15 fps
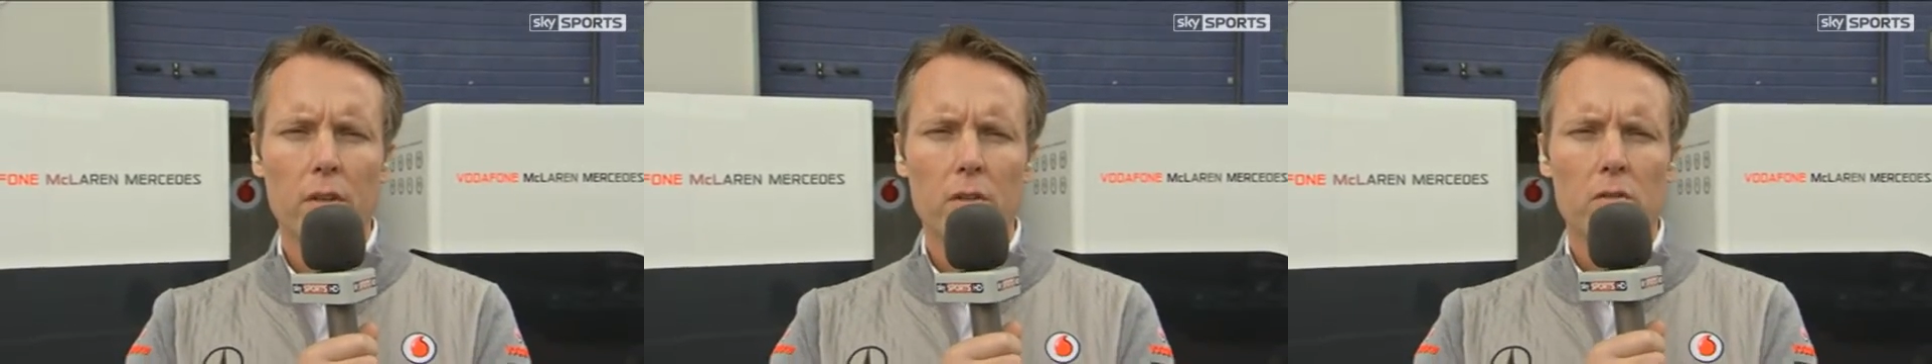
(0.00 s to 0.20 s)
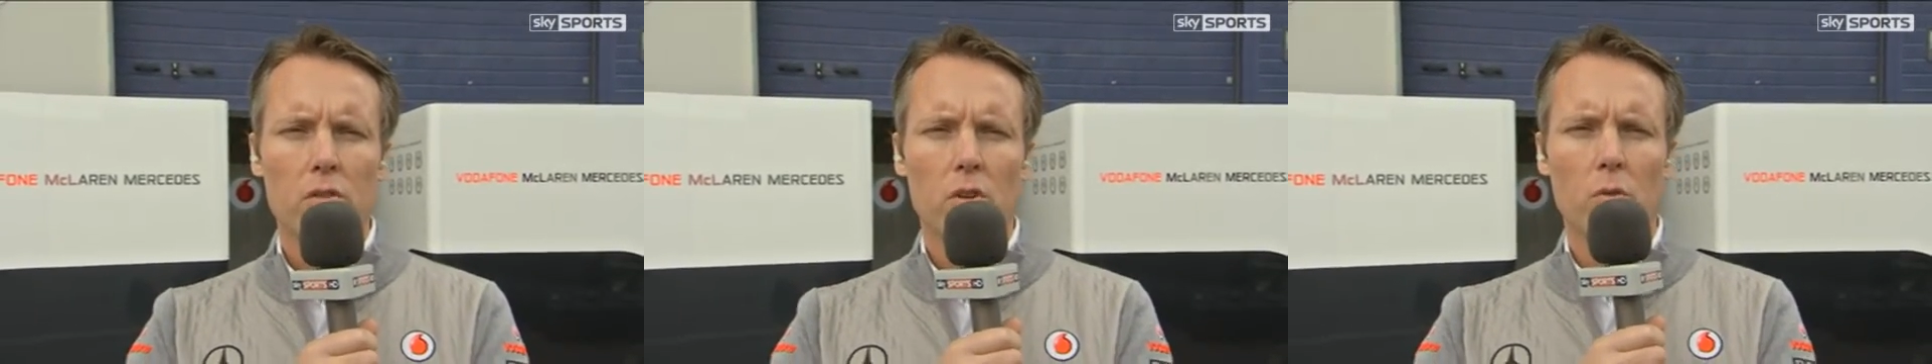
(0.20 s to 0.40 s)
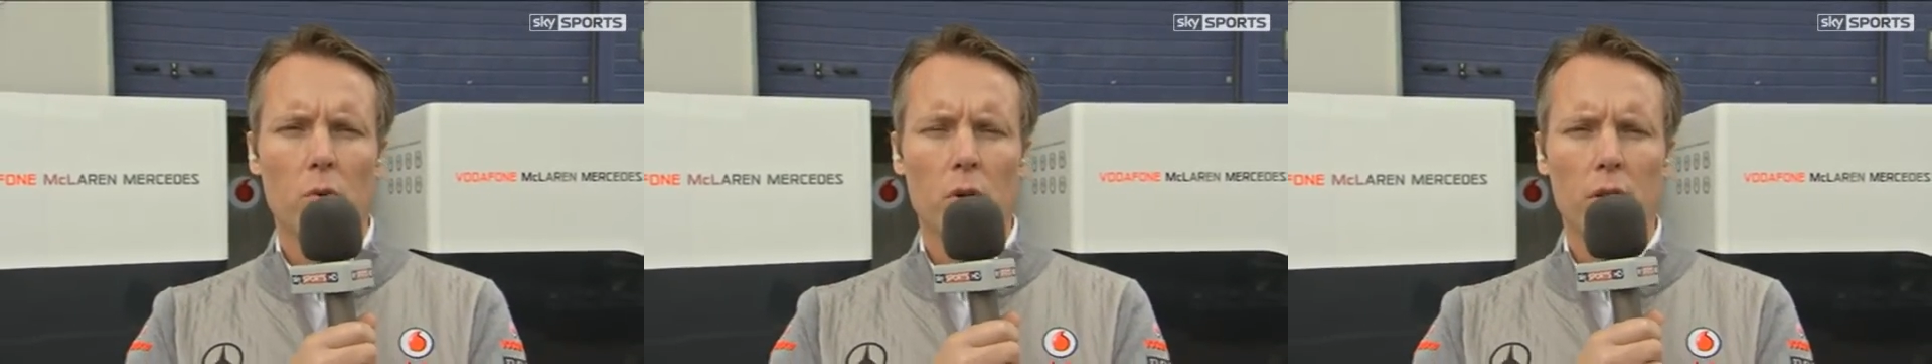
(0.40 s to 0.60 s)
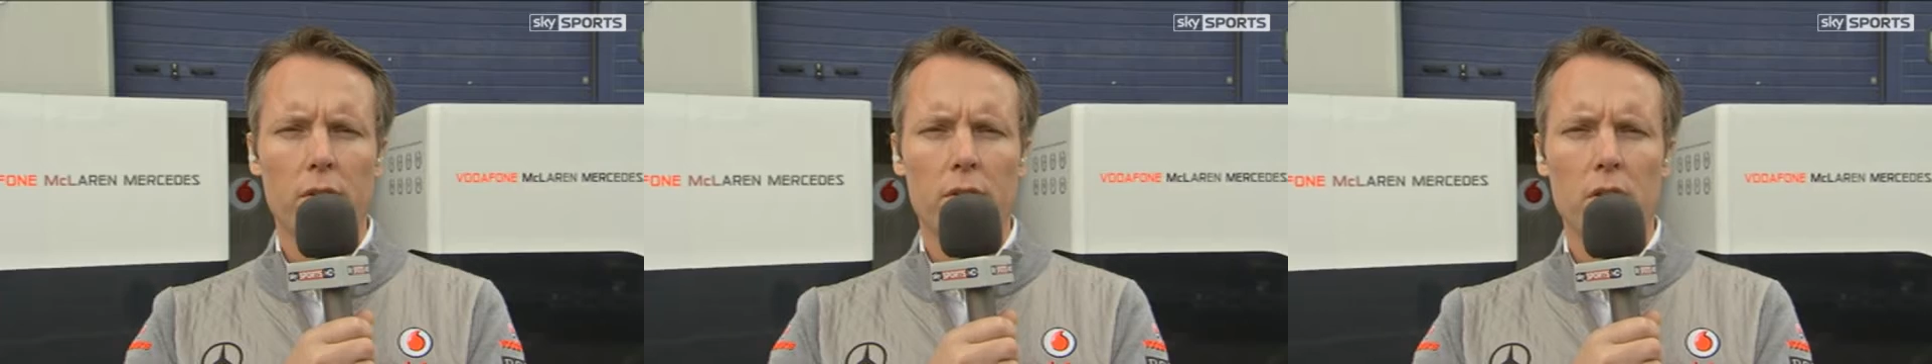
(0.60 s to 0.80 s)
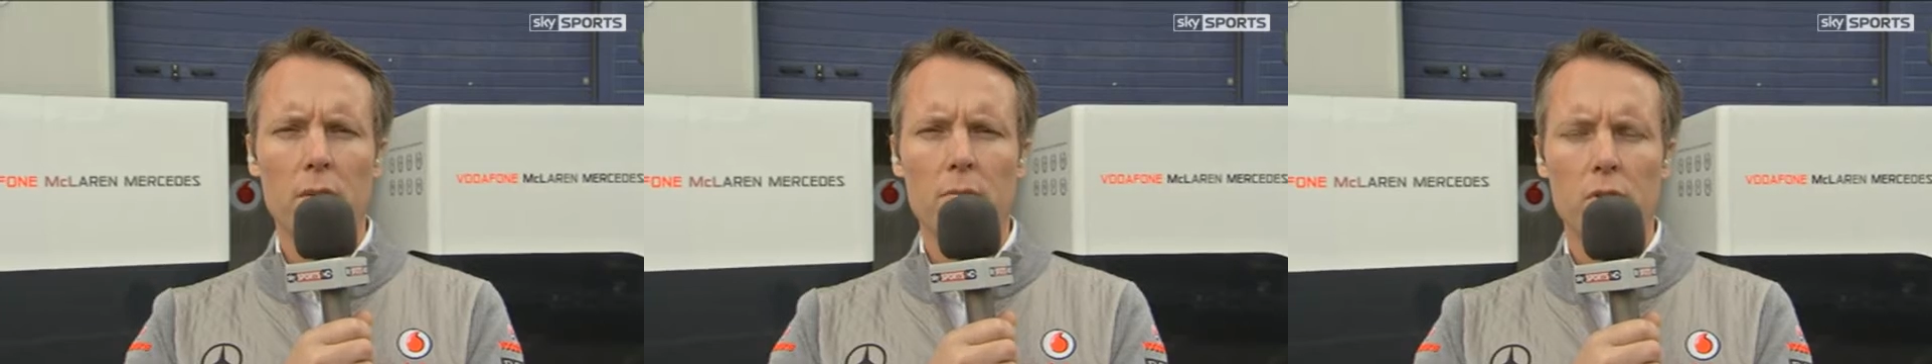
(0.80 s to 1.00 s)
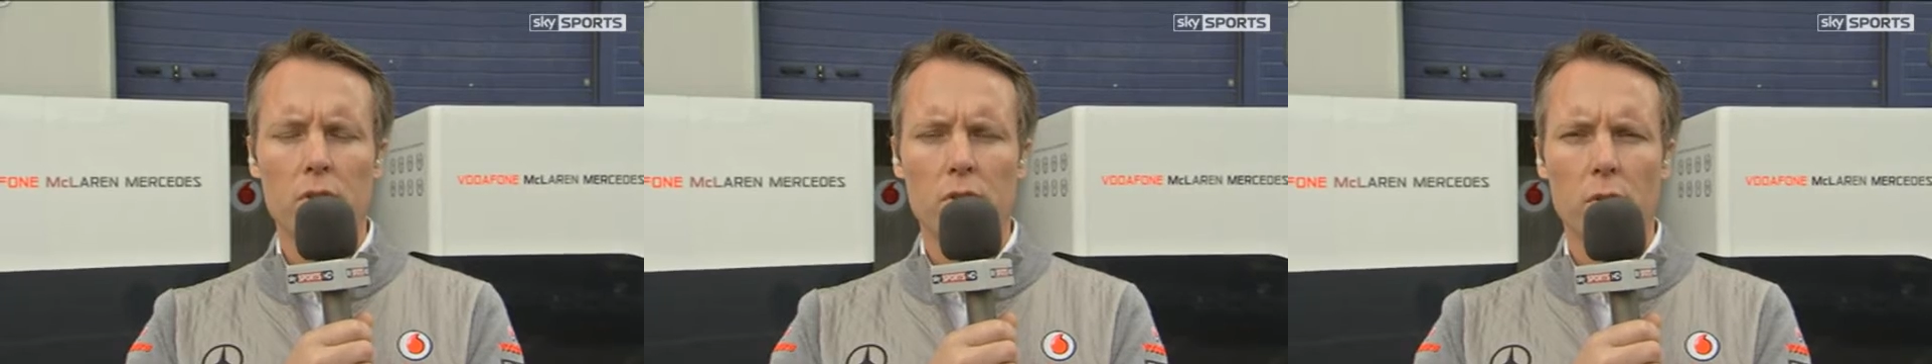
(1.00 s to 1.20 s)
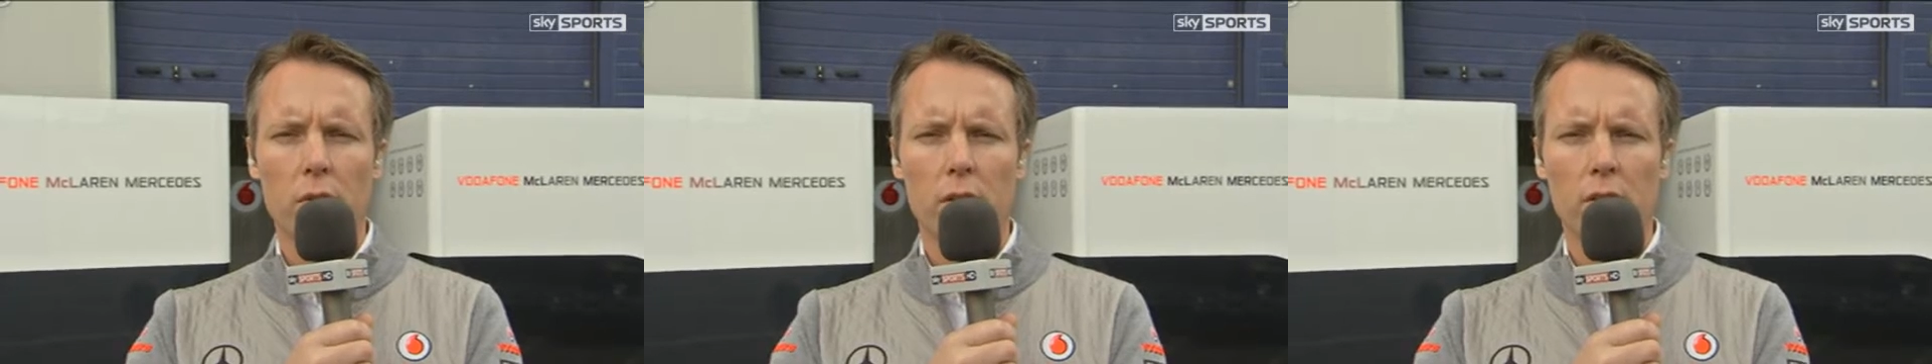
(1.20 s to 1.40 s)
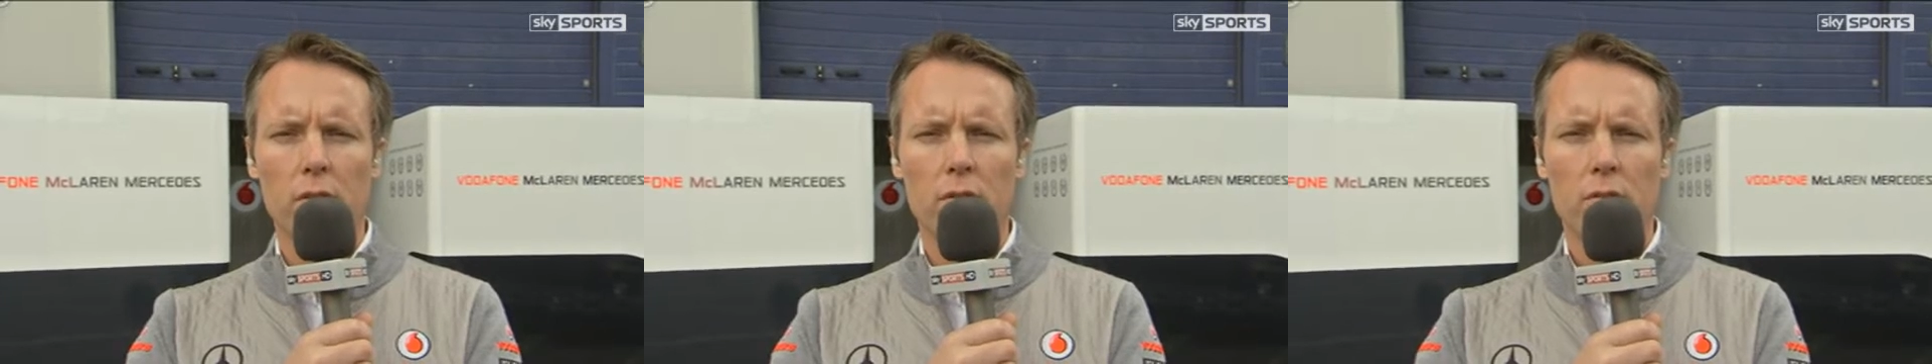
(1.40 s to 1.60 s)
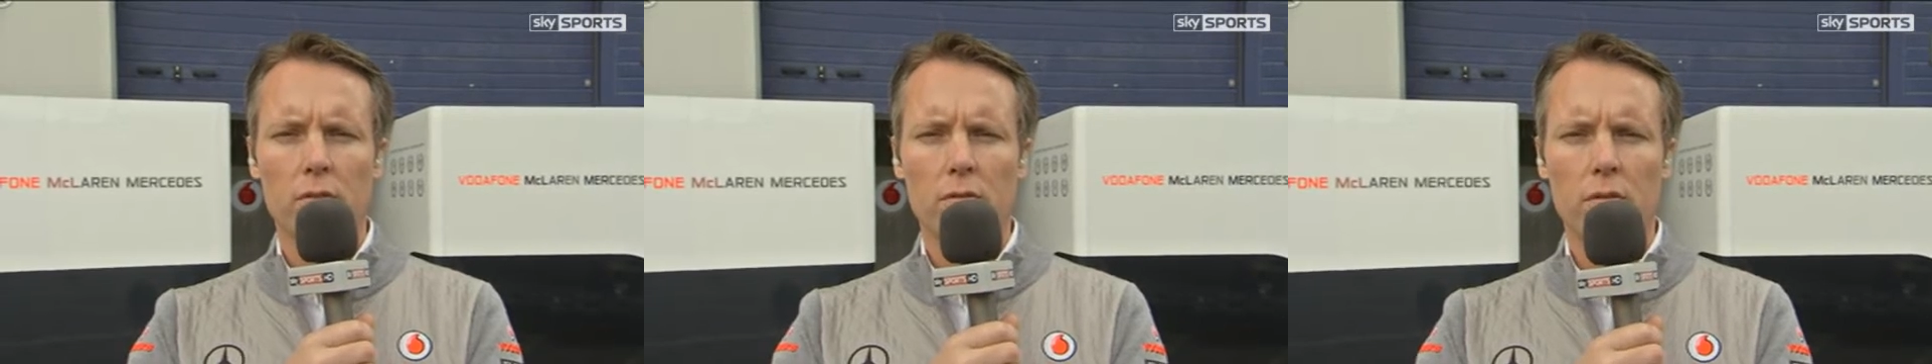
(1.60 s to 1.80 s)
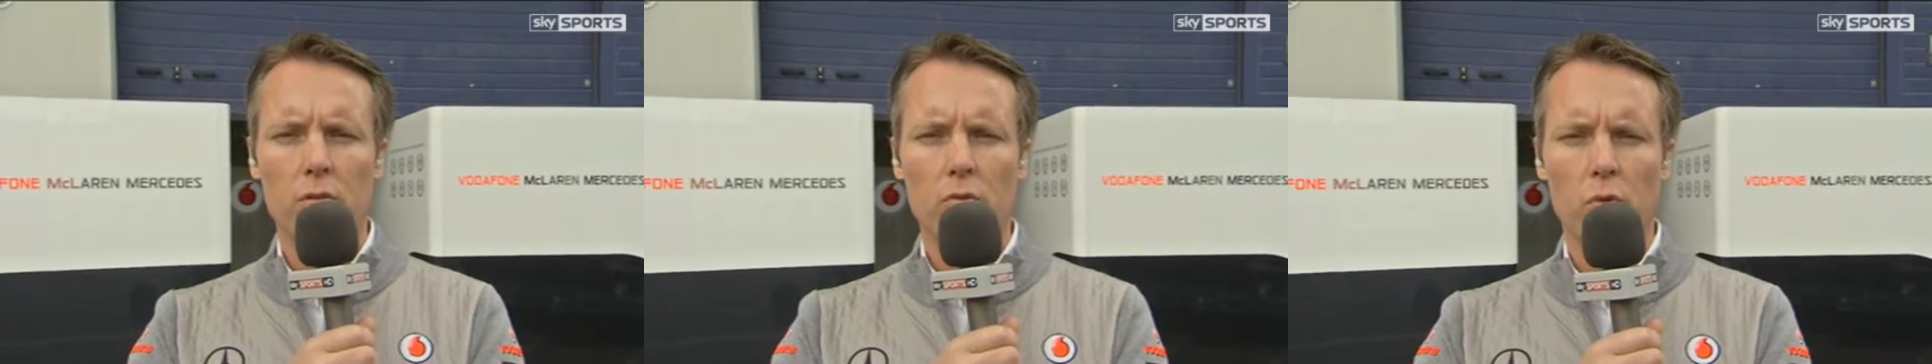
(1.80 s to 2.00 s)
So what other teams are doing
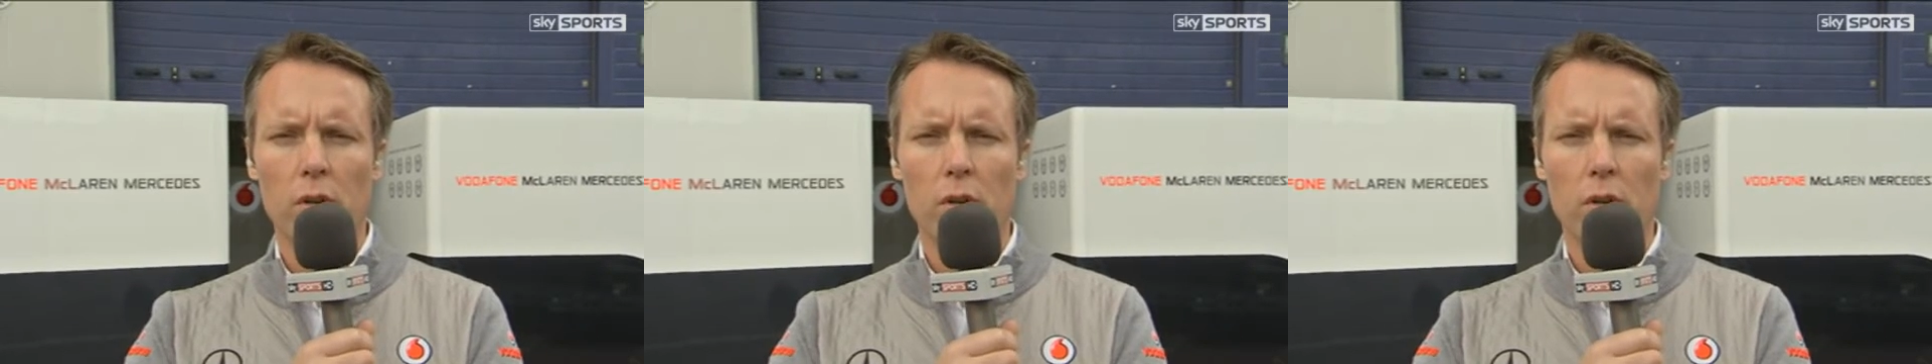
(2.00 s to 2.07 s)
is